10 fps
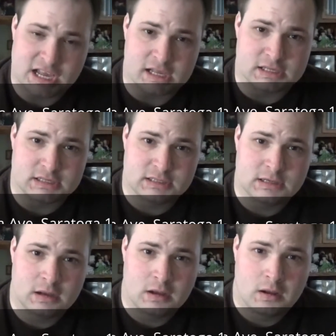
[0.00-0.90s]

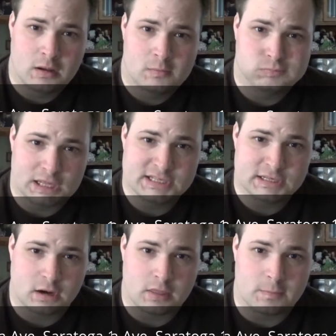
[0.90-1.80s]
says,
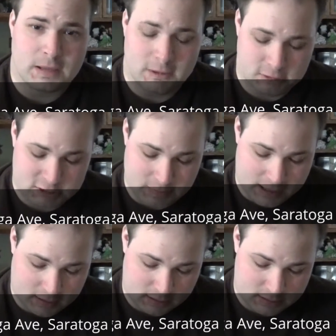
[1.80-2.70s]
"Blessed are the
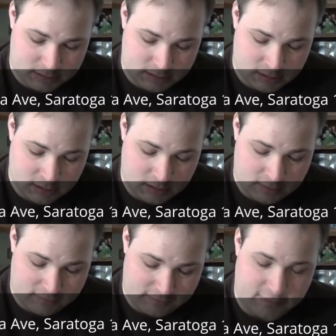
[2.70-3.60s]
peacemakers,
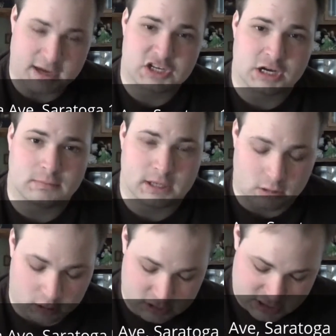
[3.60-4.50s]
for they shall be
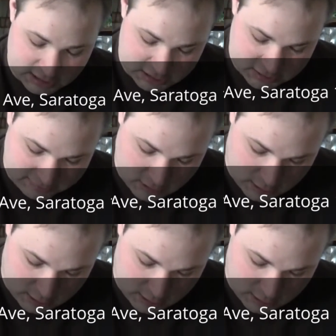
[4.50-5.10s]
called sons of